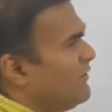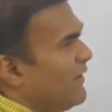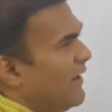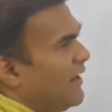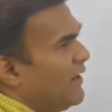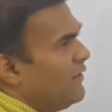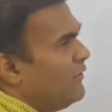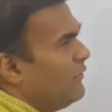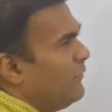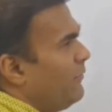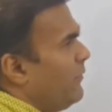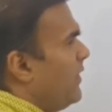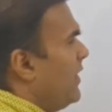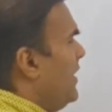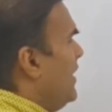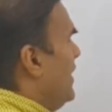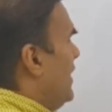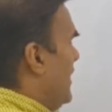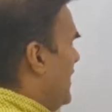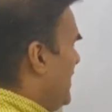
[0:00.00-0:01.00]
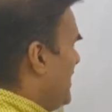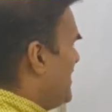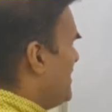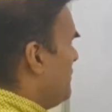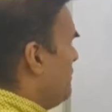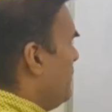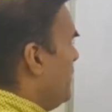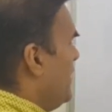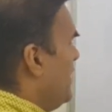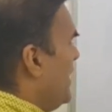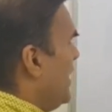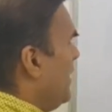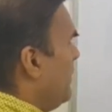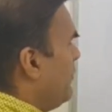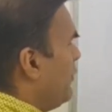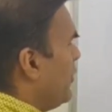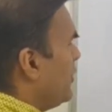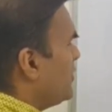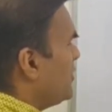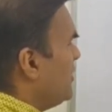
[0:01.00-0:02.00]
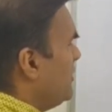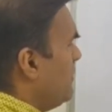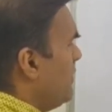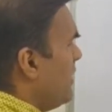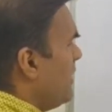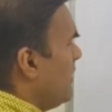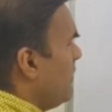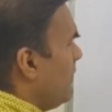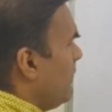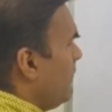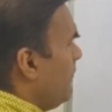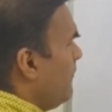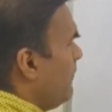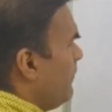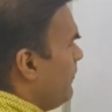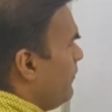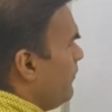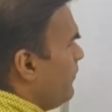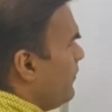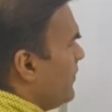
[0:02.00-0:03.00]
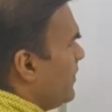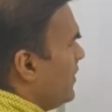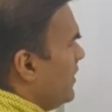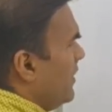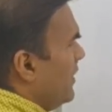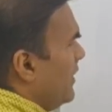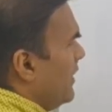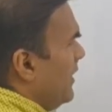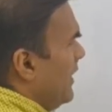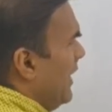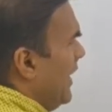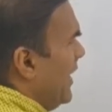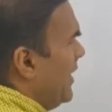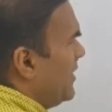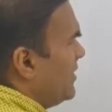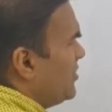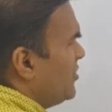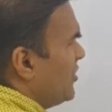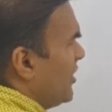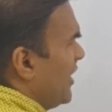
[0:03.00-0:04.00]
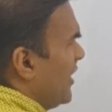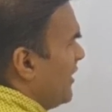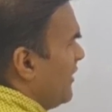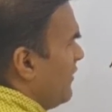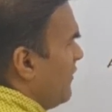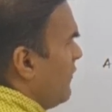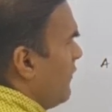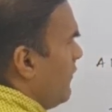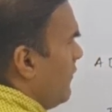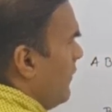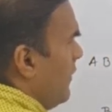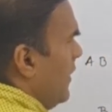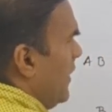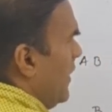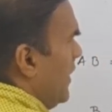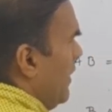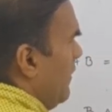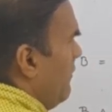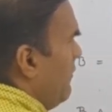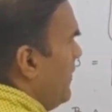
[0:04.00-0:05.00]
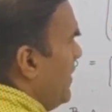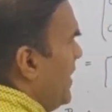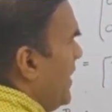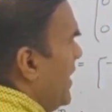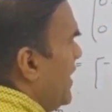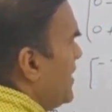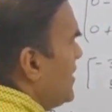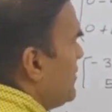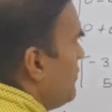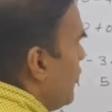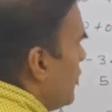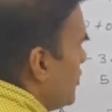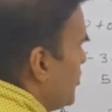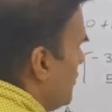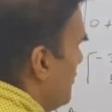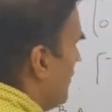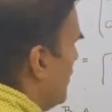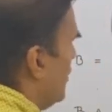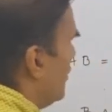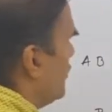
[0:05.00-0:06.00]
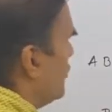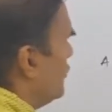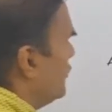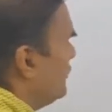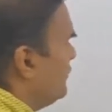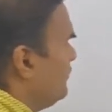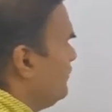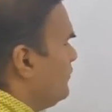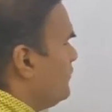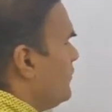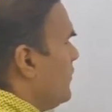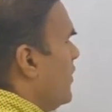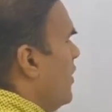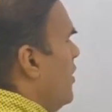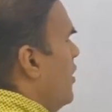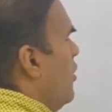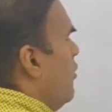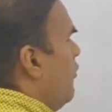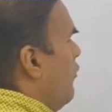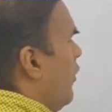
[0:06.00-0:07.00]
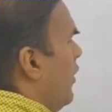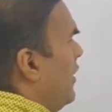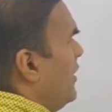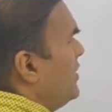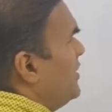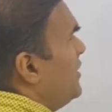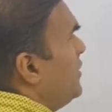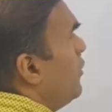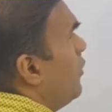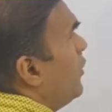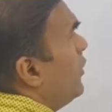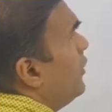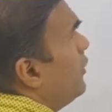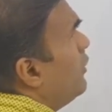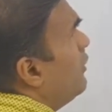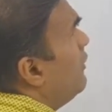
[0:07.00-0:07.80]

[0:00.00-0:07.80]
value. Is BA possible? Let us check if BA is possible or not. What is the order